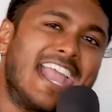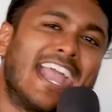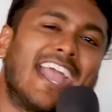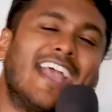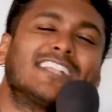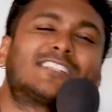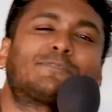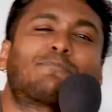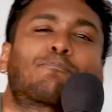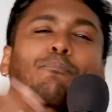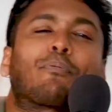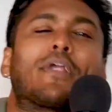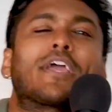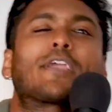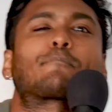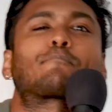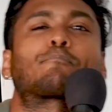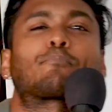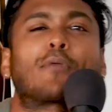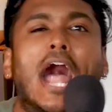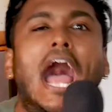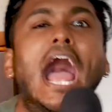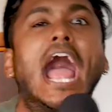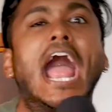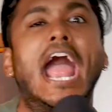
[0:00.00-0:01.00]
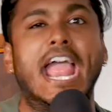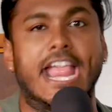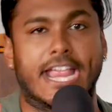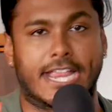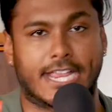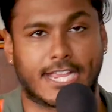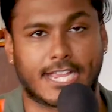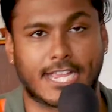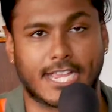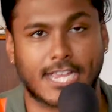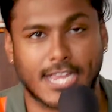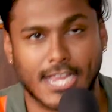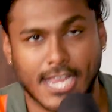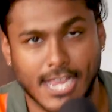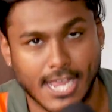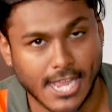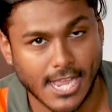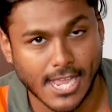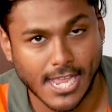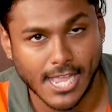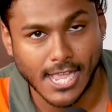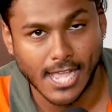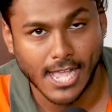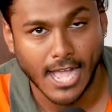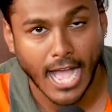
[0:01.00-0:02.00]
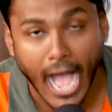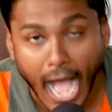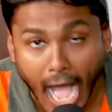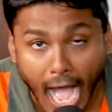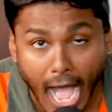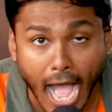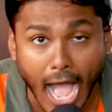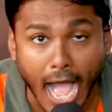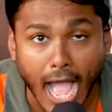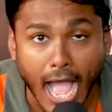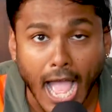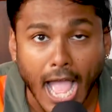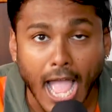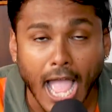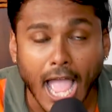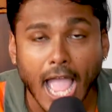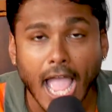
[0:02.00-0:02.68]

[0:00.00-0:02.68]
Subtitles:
It's spring break. Huh?